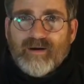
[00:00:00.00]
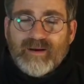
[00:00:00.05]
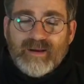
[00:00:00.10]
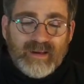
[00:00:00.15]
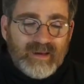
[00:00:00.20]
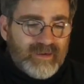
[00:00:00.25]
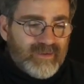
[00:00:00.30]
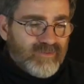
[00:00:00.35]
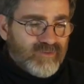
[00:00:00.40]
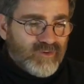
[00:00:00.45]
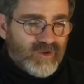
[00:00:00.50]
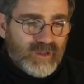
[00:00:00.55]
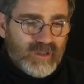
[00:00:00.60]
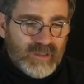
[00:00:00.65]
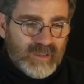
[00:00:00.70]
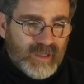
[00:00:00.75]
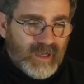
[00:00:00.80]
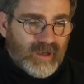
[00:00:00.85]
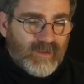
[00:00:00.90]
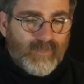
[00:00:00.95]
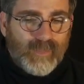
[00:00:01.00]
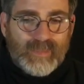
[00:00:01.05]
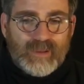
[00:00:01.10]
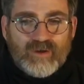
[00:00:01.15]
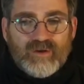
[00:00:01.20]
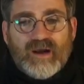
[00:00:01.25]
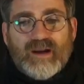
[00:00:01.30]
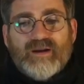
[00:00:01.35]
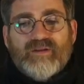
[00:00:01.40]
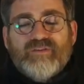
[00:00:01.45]
It is clear the
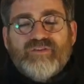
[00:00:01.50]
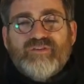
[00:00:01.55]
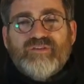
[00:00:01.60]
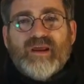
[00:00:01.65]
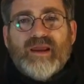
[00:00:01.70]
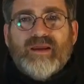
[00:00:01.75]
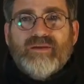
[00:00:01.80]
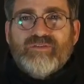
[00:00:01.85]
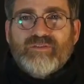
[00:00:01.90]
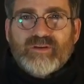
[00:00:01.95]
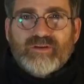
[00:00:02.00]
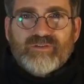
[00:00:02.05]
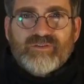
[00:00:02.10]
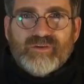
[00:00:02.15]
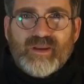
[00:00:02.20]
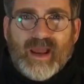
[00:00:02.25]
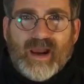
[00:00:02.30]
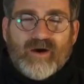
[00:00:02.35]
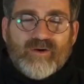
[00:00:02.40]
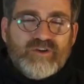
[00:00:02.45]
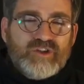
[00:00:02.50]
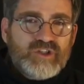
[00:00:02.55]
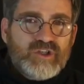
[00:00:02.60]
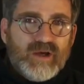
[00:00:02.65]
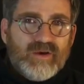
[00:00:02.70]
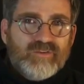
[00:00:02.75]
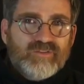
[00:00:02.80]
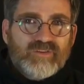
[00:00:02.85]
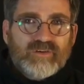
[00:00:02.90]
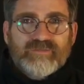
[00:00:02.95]
United States is now
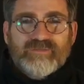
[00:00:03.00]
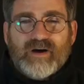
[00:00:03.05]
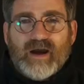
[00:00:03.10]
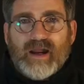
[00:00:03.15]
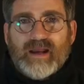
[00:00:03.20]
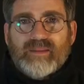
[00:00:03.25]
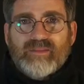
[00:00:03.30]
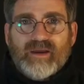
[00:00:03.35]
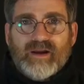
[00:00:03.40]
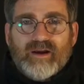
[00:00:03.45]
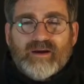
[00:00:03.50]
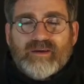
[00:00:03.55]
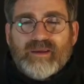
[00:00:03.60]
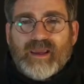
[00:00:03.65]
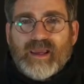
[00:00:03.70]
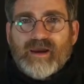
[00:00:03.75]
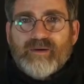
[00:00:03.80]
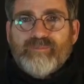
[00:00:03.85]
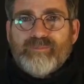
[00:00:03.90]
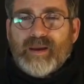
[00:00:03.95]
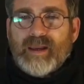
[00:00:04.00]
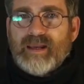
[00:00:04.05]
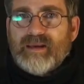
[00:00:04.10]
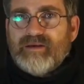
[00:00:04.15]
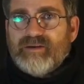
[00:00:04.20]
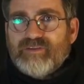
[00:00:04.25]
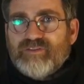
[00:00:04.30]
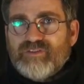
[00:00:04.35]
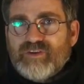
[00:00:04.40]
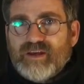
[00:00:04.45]
justifying their
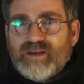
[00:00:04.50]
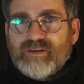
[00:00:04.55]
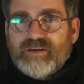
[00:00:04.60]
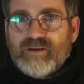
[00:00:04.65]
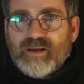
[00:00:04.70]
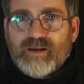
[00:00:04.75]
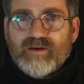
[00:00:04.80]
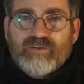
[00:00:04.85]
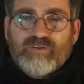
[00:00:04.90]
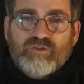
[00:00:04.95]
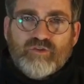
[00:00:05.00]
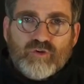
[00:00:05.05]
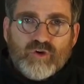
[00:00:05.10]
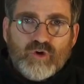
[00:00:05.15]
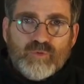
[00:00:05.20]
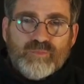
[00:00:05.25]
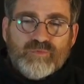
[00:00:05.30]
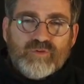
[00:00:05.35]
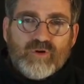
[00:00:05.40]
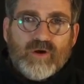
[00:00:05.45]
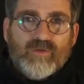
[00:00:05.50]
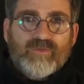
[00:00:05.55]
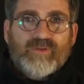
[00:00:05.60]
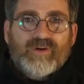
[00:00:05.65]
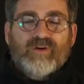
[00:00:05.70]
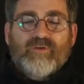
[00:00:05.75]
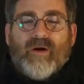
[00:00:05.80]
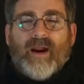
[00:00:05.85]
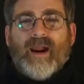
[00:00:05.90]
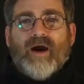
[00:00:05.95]
campaign to send in troops on
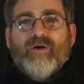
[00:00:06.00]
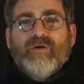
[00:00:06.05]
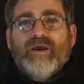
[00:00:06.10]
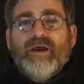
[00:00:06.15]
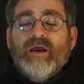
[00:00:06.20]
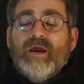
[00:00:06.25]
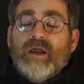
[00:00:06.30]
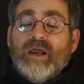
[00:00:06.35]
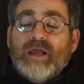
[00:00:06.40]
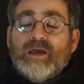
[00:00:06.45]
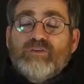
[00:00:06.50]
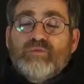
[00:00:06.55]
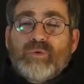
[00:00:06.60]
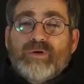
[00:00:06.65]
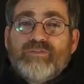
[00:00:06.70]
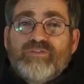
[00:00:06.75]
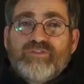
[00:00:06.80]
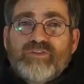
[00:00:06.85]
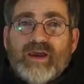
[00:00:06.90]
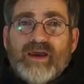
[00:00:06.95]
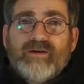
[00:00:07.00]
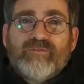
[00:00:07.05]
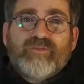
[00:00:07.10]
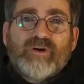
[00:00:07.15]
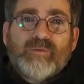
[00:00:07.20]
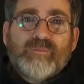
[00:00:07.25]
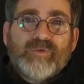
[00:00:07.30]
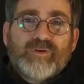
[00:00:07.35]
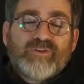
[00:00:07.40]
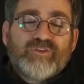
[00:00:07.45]
the ground. As we've said
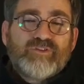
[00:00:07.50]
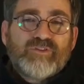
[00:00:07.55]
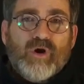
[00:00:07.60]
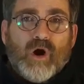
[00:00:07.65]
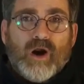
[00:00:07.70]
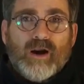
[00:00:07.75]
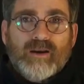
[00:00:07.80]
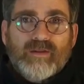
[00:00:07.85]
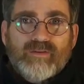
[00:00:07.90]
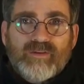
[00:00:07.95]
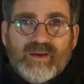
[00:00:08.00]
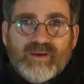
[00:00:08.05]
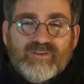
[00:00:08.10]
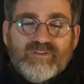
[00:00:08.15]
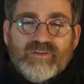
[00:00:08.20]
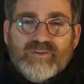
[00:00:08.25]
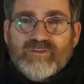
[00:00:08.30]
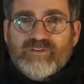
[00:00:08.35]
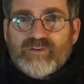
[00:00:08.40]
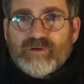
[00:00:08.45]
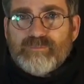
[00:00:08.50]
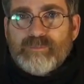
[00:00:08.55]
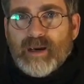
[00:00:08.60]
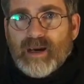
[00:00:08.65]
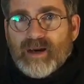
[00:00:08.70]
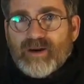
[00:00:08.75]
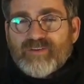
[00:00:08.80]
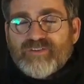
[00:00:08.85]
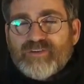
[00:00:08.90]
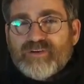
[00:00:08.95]
from the start of this, since the
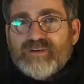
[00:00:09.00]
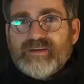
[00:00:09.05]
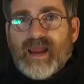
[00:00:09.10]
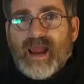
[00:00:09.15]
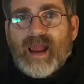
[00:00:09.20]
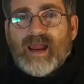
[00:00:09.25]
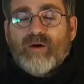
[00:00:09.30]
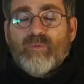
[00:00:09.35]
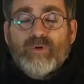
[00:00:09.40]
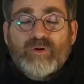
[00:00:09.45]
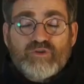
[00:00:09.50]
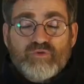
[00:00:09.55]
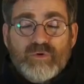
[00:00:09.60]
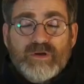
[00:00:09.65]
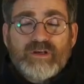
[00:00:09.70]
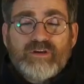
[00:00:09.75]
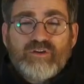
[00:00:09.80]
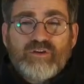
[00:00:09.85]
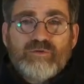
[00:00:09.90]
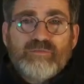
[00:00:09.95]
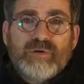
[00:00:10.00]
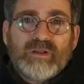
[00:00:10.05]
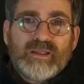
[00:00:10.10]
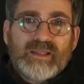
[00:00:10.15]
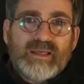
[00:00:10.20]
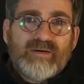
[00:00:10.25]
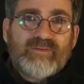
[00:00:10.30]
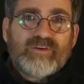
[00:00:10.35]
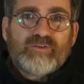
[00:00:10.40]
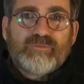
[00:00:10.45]
Paris attack, which we do
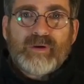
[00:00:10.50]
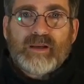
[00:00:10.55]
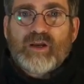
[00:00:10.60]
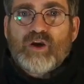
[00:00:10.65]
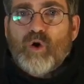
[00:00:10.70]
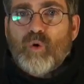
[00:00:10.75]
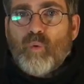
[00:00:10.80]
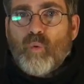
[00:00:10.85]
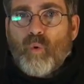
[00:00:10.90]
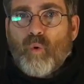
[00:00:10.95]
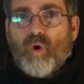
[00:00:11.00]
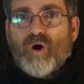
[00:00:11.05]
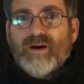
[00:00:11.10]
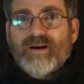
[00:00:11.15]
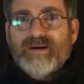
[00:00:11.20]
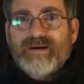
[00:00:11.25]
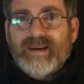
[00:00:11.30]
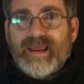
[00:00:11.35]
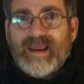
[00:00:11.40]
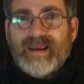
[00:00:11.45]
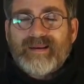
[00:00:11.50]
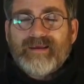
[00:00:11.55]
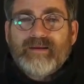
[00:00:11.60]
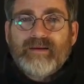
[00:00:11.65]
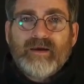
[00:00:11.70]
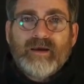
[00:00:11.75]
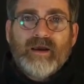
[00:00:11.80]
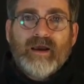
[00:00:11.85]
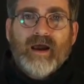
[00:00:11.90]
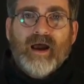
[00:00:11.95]
believe has been
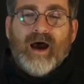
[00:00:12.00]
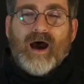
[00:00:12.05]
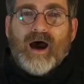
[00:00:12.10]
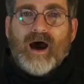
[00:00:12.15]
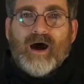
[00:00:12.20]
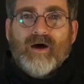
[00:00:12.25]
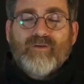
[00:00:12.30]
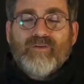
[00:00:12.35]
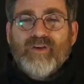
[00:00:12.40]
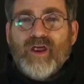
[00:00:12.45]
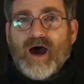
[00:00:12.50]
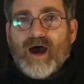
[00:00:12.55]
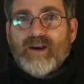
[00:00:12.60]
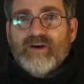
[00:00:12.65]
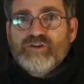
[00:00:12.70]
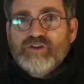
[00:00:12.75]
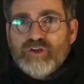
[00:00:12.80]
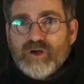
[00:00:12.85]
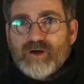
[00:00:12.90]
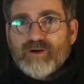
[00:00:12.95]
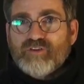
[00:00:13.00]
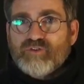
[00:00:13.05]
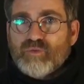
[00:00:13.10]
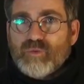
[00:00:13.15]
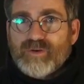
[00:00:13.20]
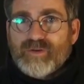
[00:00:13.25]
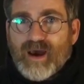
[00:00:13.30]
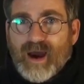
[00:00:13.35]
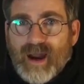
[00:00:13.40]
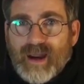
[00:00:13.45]
coordinated, not just with